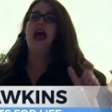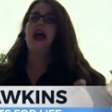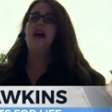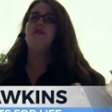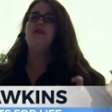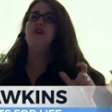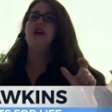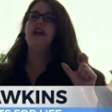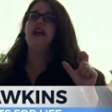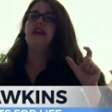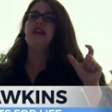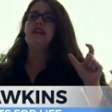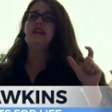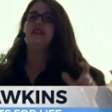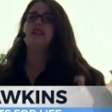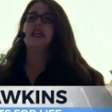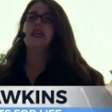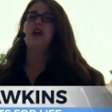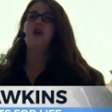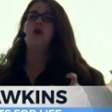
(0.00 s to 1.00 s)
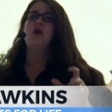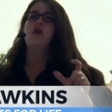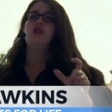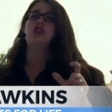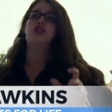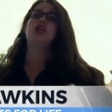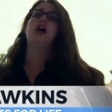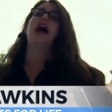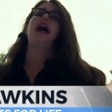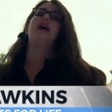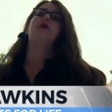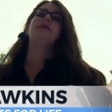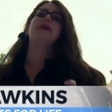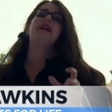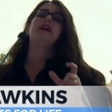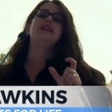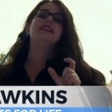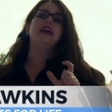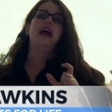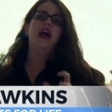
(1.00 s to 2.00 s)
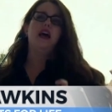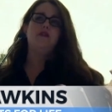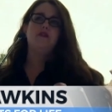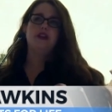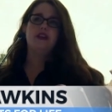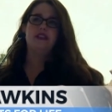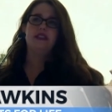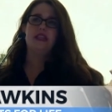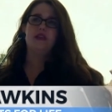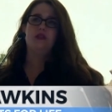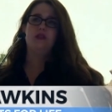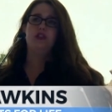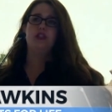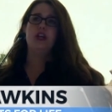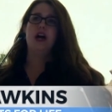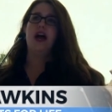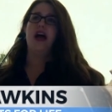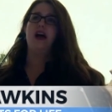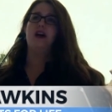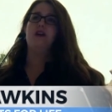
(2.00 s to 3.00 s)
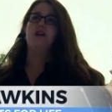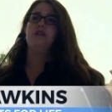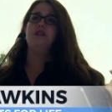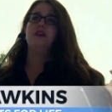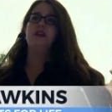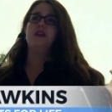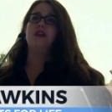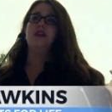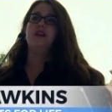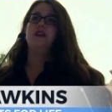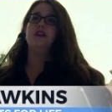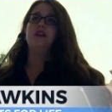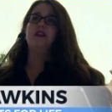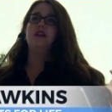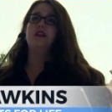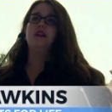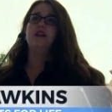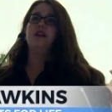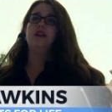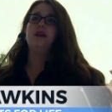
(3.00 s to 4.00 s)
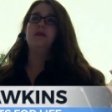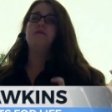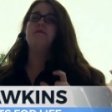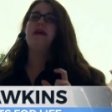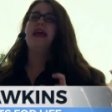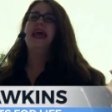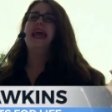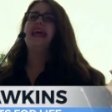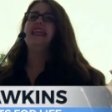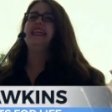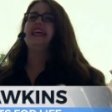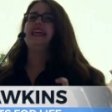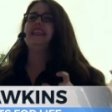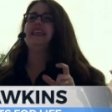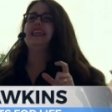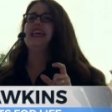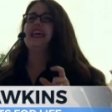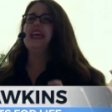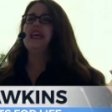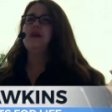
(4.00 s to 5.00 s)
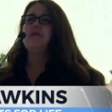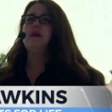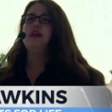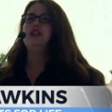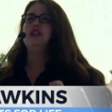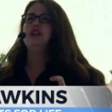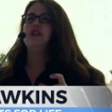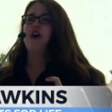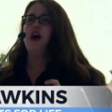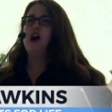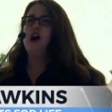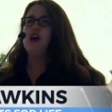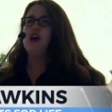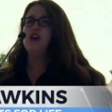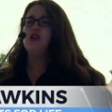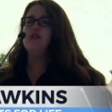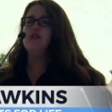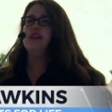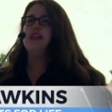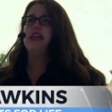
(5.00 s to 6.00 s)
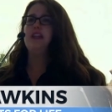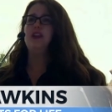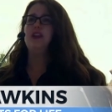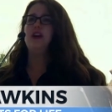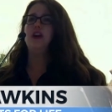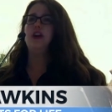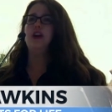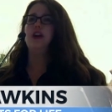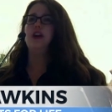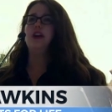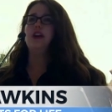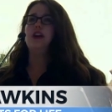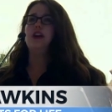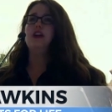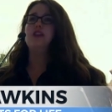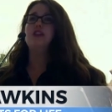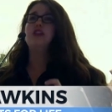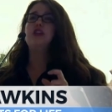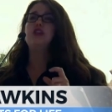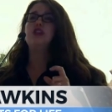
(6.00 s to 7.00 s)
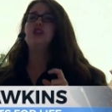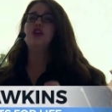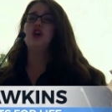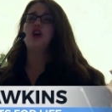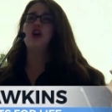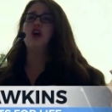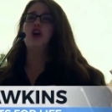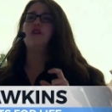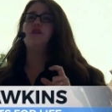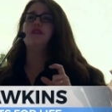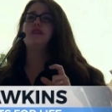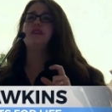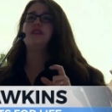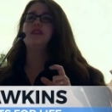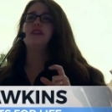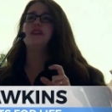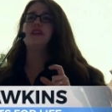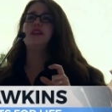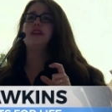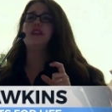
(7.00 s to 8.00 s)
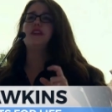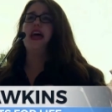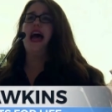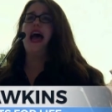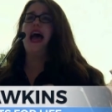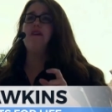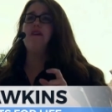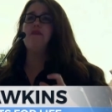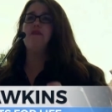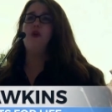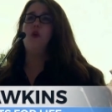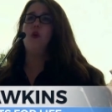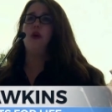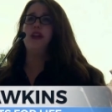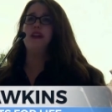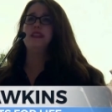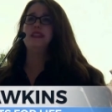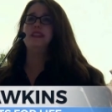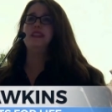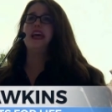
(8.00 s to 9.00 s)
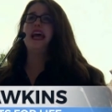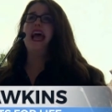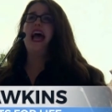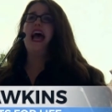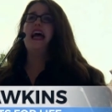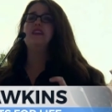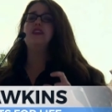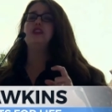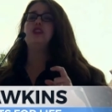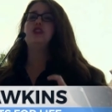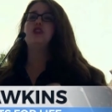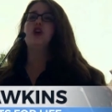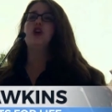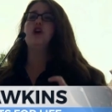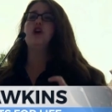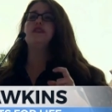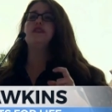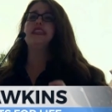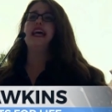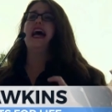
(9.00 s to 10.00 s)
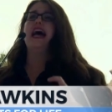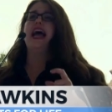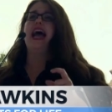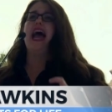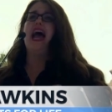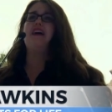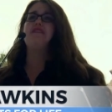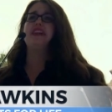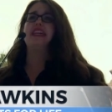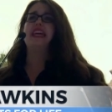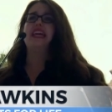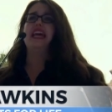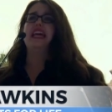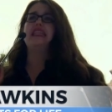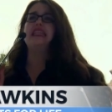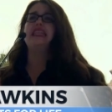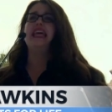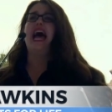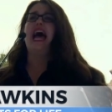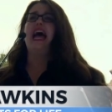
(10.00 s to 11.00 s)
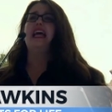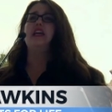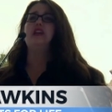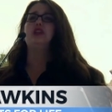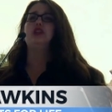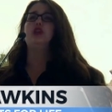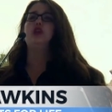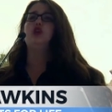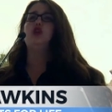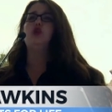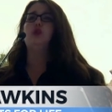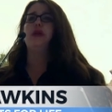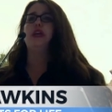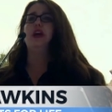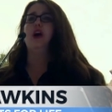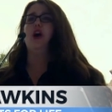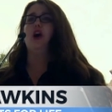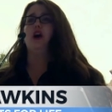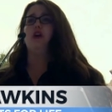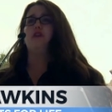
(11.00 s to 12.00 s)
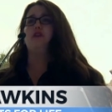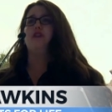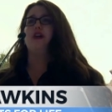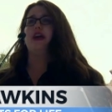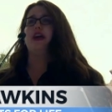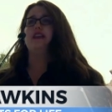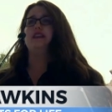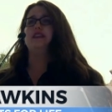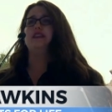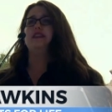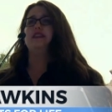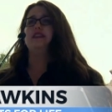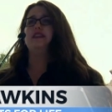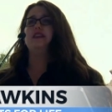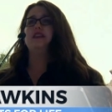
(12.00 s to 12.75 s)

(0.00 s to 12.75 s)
every single child because every single child made in the image of our Creator deserves that voice and deserves that advocate. And that is who we are, friends.